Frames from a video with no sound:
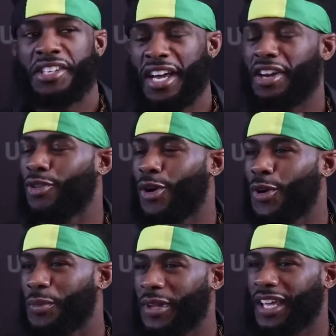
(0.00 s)
kind of grown
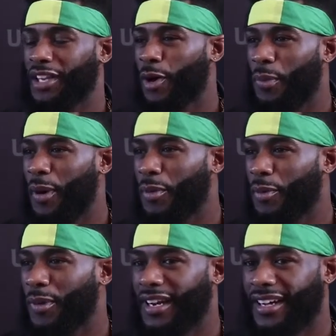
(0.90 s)
on me like a little pimple,
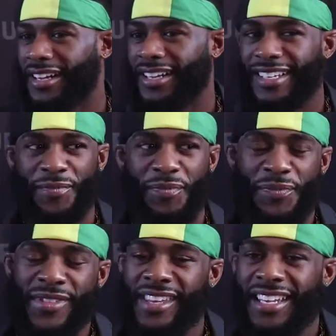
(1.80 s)
but
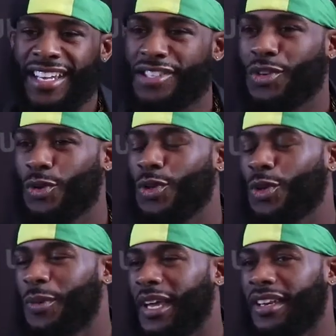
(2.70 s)
he's a cool
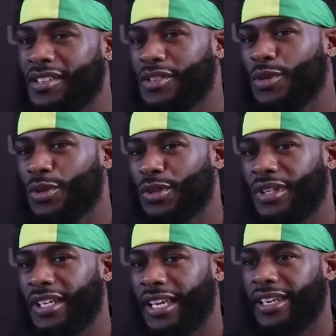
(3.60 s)
dude, man. He's a cool
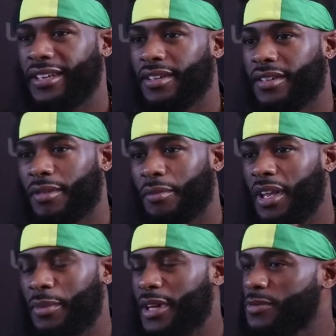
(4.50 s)
dude, and may
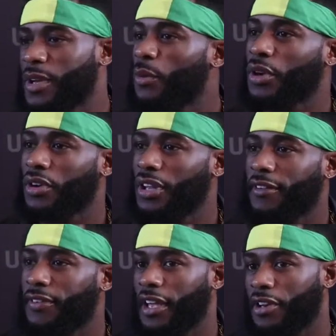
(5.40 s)
the best man win on
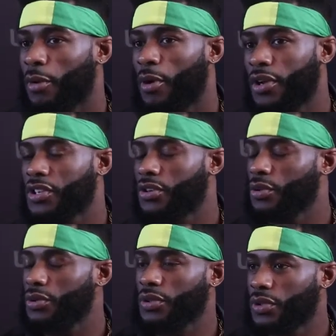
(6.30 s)
that fight. Marlon's a
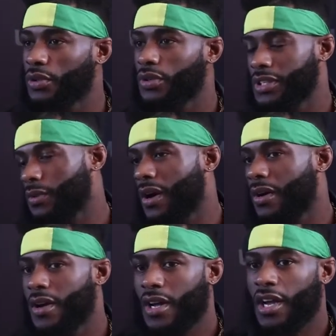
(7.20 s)
cool dude too as well.
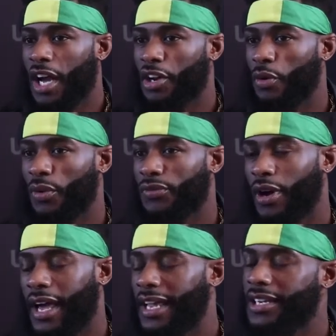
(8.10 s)
I know we've
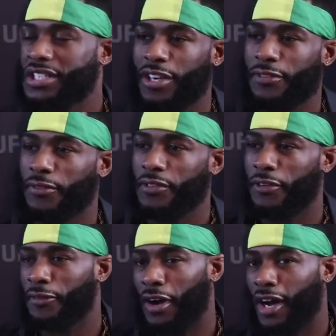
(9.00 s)
all had
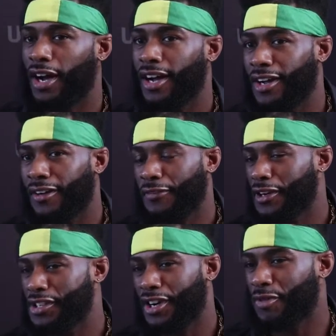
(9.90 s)
our fair
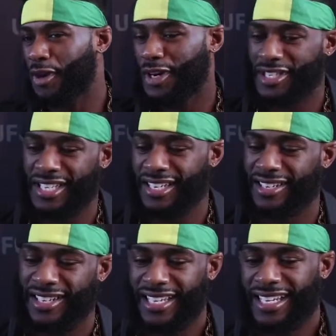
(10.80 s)
share of words, and
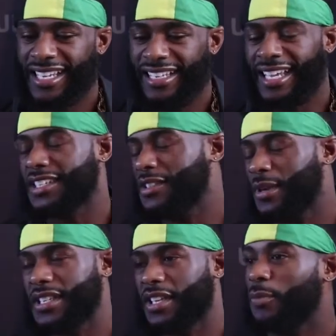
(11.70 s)
that's just
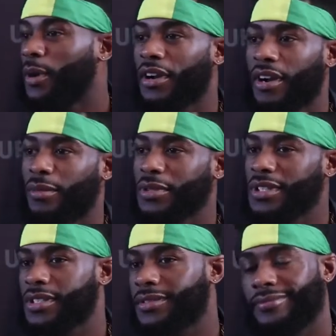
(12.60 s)
me as a competitor. I'm
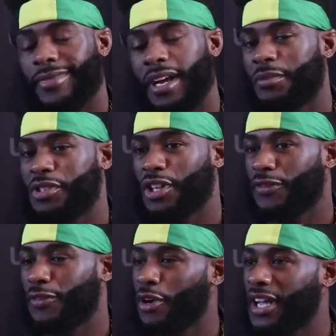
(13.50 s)
just looking
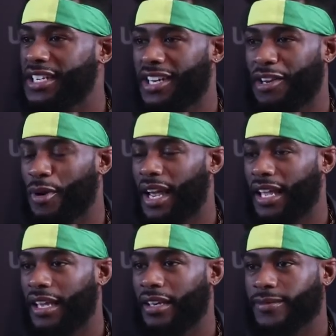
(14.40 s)
for an edge anywhere I
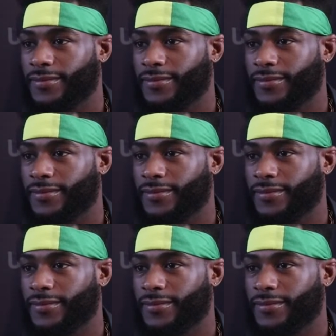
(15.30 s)
can.